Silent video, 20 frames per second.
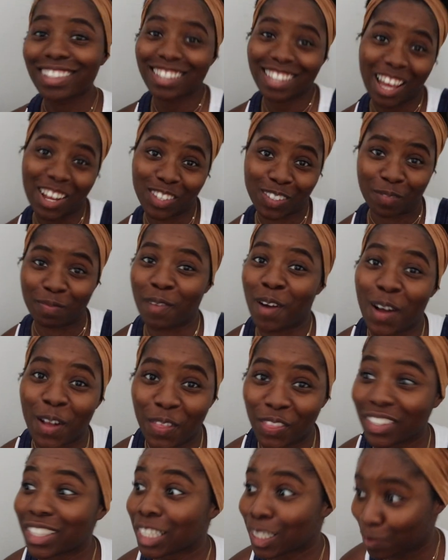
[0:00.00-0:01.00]
is how
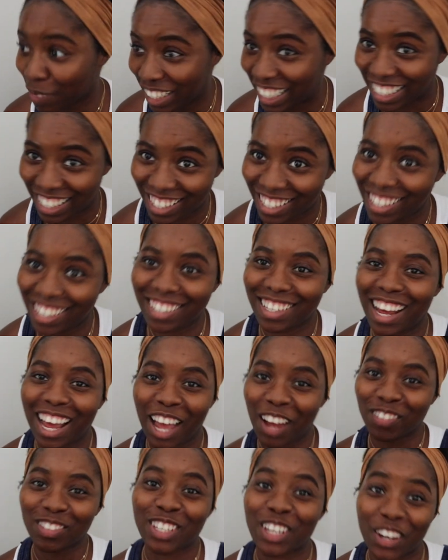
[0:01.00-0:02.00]
small the space is. I
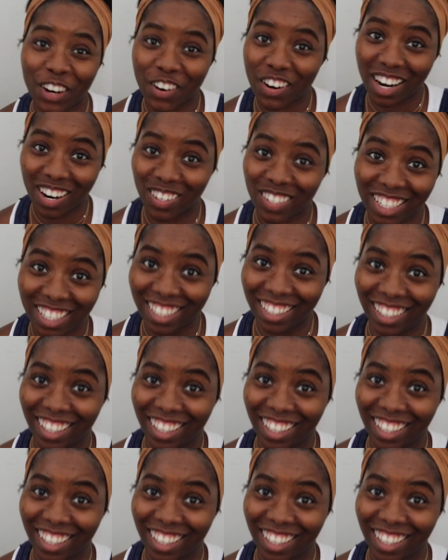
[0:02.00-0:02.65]
have to crouch